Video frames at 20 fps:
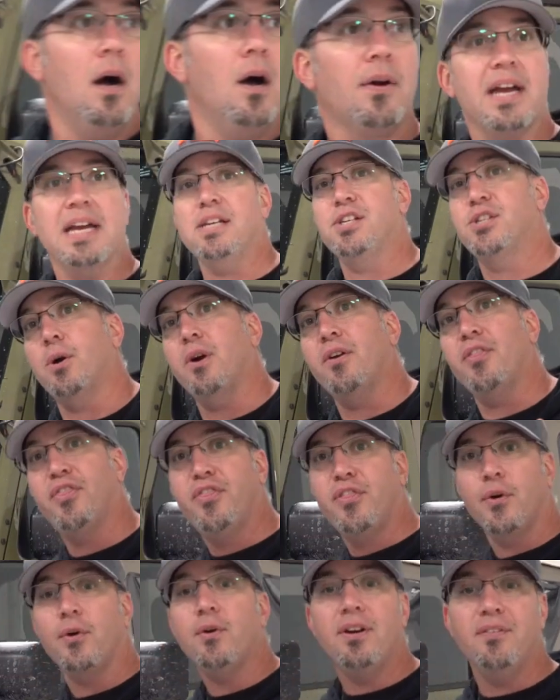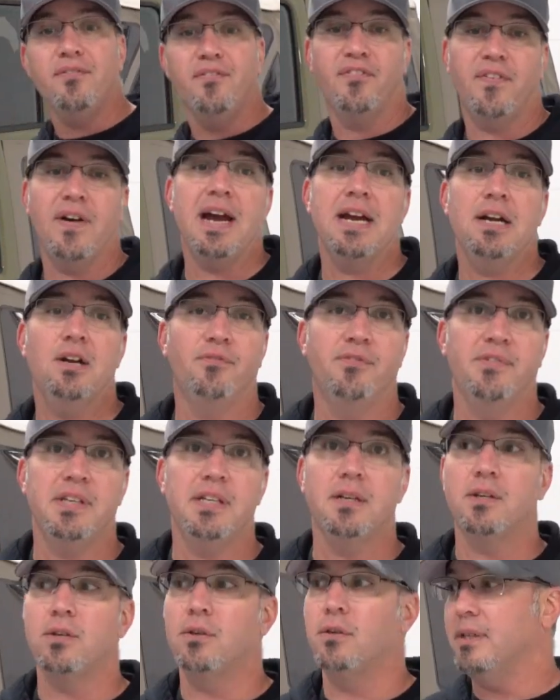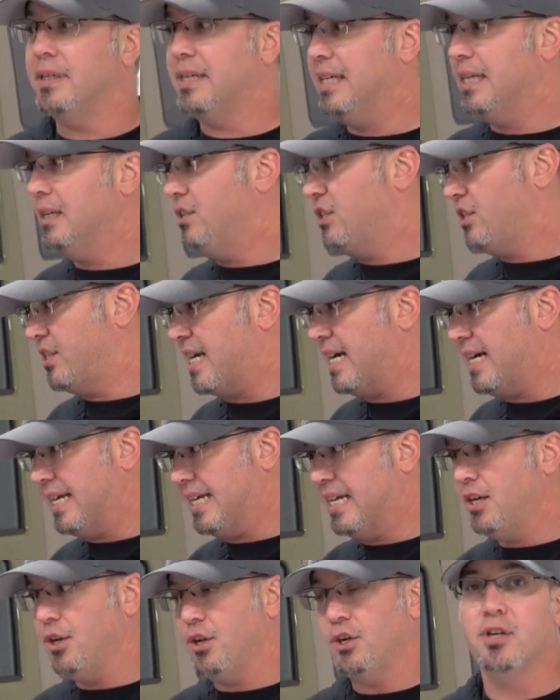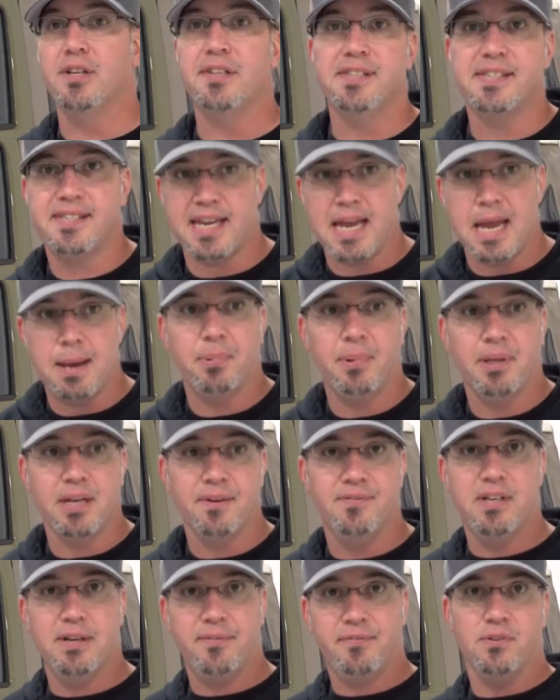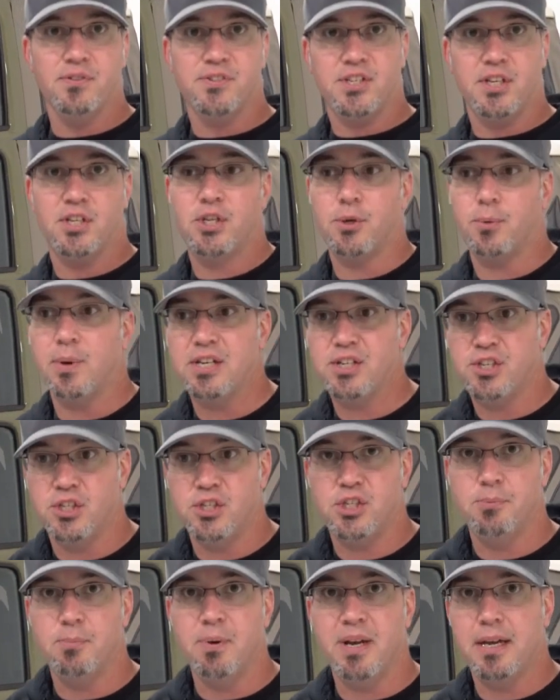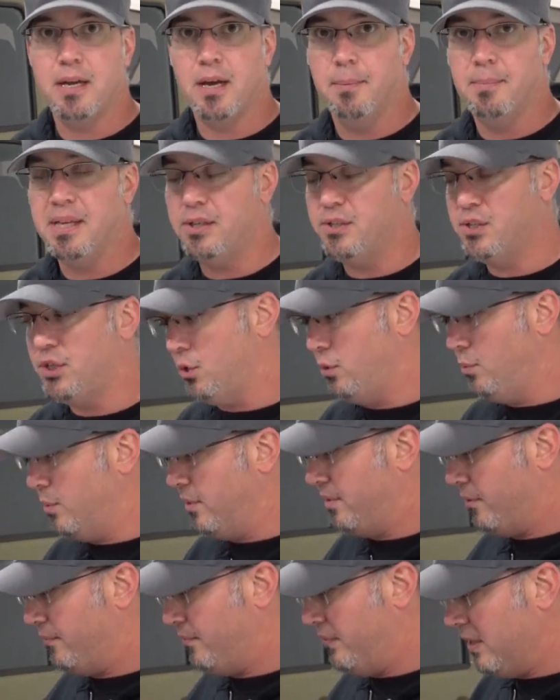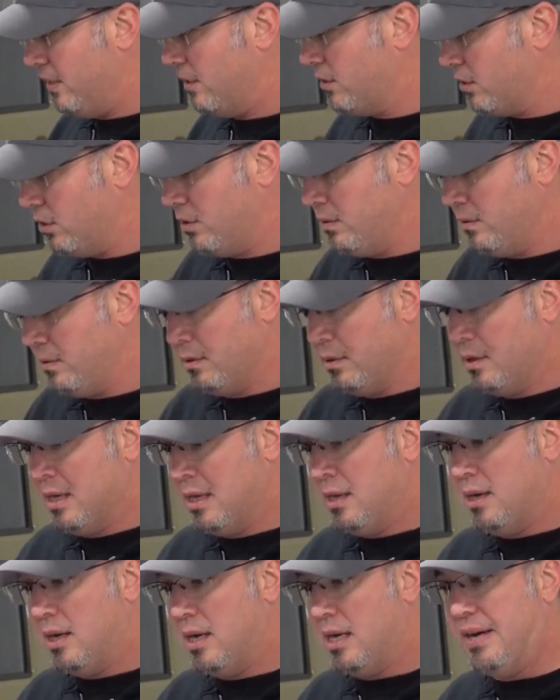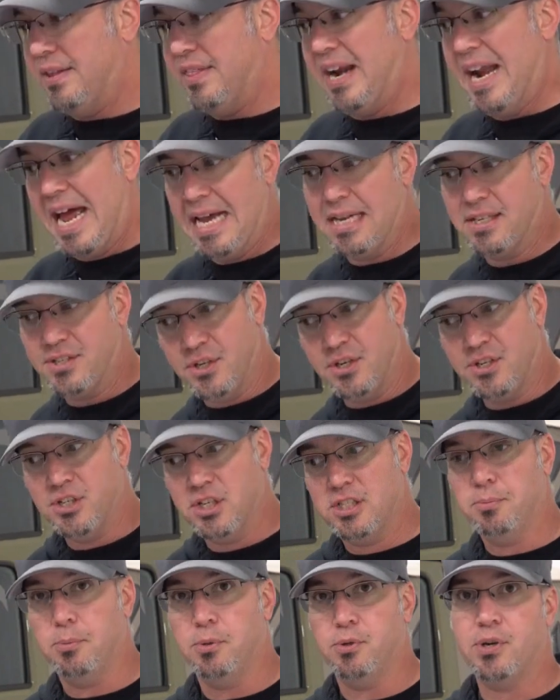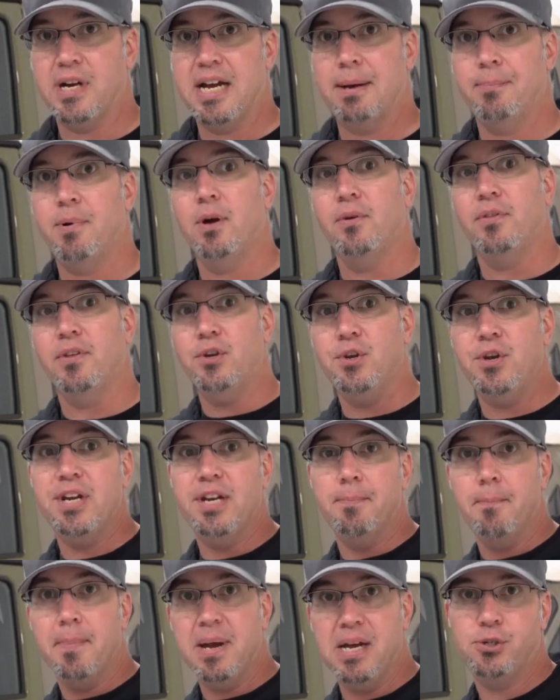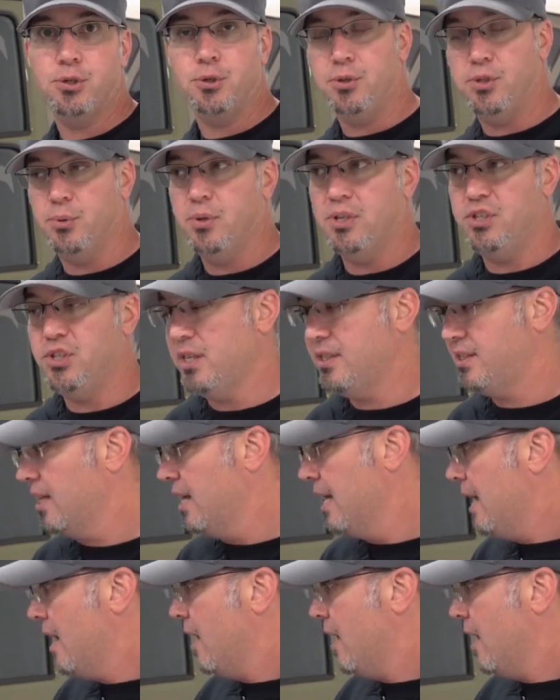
Okay, so our third and final vehicle, again, just kind of getting a good sampling of different situations you might come into with a vehicle that has an adjustable track bar that you need to measure to adjust.